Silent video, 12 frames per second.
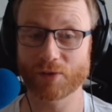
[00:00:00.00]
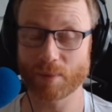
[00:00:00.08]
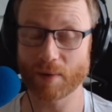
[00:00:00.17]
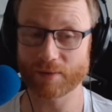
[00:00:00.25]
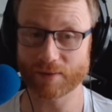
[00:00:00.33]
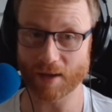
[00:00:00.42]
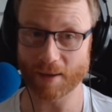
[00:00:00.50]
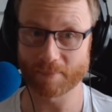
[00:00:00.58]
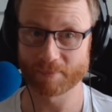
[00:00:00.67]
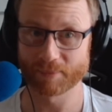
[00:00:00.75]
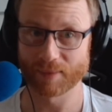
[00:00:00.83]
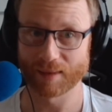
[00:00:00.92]
response
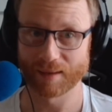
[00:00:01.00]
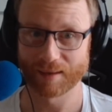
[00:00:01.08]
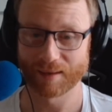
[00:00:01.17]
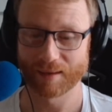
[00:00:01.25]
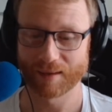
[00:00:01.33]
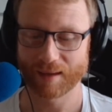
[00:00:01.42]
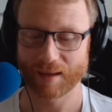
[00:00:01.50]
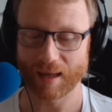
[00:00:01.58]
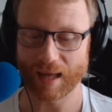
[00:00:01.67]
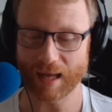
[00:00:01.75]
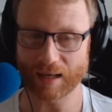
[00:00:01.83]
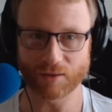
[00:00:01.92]
time,
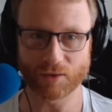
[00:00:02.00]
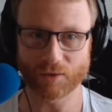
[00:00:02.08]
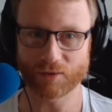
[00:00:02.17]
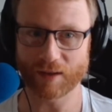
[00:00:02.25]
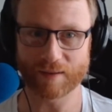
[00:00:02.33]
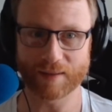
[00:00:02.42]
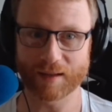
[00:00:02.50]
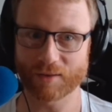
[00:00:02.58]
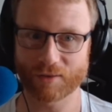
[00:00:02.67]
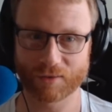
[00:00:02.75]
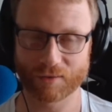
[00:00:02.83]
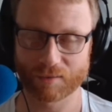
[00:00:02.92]
and you see that
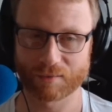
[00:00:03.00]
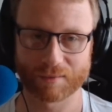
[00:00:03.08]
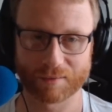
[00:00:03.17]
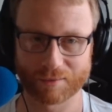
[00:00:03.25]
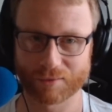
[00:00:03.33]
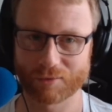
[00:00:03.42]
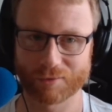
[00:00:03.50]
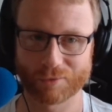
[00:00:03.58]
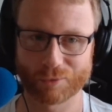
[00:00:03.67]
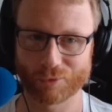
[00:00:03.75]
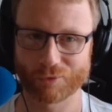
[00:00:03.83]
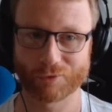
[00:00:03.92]
it's
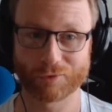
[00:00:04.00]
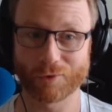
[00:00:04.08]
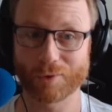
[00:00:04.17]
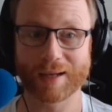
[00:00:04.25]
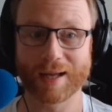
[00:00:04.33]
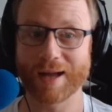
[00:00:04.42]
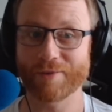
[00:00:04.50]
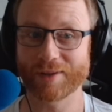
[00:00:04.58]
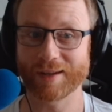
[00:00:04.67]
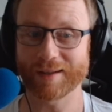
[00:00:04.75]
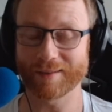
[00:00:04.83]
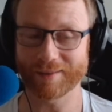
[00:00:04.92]
4.5
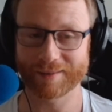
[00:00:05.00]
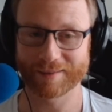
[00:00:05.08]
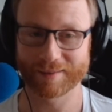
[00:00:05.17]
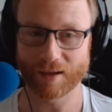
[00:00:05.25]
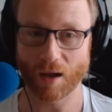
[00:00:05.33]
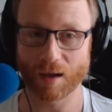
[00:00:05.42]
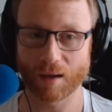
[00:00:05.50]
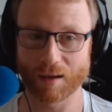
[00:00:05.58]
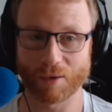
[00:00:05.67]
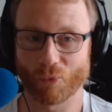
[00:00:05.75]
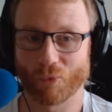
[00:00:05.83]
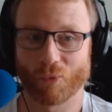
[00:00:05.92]
seconds.
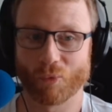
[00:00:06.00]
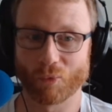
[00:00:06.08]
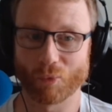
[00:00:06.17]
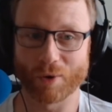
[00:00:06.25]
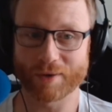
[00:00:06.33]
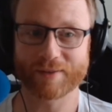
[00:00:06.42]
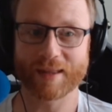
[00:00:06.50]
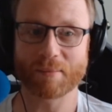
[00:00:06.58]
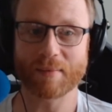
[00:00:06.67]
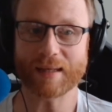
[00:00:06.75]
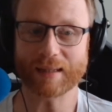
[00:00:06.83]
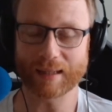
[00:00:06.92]
What does that
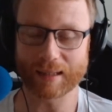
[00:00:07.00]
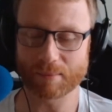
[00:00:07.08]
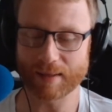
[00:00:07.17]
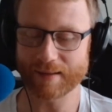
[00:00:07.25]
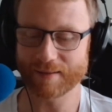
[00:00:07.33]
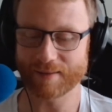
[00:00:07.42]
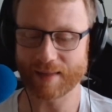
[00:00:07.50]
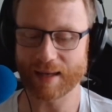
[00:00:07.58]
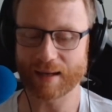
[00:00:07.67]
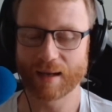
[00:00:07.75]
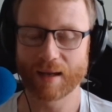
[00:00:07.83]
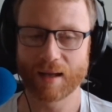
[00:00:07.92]
mean? It means
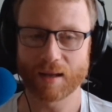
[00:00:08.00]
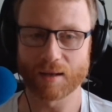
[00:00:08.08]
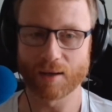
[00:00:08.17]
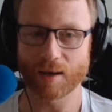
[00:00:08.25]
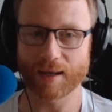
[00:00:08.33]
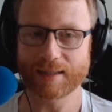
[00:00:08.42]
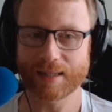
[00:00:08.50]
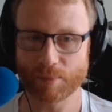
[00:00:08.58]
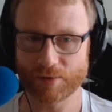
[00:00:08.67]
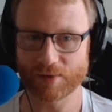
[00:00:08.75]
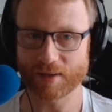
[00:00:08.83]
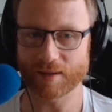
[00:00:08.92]
that
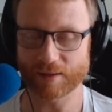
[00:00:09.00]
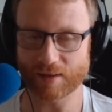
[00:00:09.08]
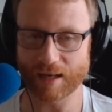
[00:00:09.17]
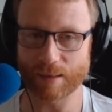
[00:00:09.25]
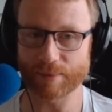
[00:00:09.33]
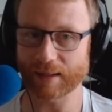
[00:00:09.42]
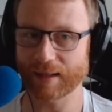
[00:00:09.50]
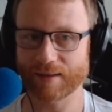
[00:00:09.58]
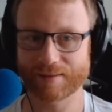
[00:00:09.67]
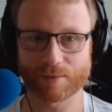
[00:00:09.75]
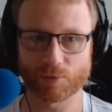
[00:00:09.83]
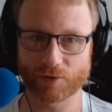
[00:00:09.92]
90% of the time that
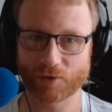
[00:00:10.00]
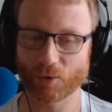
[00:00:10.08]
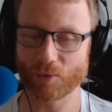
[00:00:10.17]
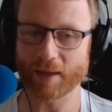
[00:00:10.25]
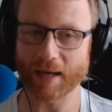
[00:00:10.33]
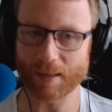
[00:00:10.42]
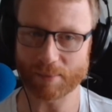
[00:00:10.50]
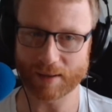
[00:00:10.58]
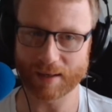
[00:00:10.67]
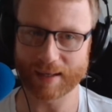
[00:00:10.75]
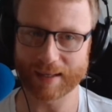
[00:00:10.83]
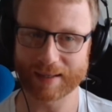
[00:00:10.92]
customers call that
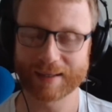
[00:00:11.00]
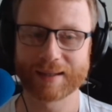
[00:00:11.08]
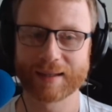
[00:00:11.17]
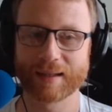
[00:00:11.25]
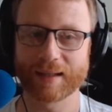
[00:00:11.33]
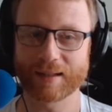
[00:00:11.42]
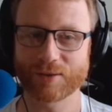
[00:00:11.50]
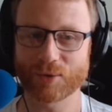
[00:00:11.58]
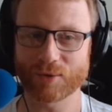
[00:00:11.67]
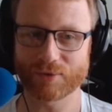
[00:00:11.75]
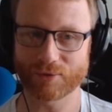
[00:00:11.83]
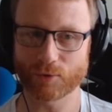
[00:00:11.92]
API, it
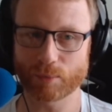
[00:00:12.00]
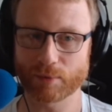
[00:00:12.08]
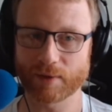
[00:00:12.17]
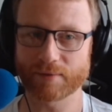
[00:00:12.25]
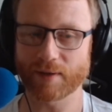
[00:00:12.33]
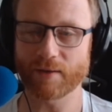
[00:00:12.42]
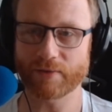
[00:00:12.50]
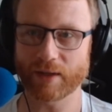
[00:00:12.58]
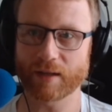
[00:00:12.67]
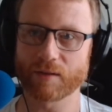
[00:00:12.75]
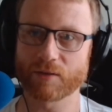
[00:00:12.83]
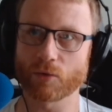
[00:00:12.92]
took 4.5
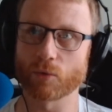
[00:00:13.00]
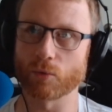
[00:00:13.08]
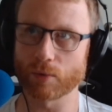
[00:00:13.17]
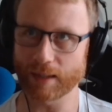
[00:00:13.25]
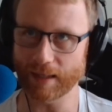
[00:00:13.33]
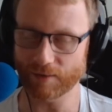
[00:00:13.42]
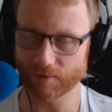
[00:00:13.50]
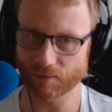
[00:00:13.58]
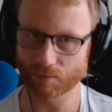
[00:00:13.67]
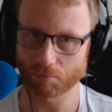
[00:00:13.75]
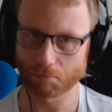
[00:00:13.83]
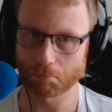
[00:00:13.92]
seconds or less.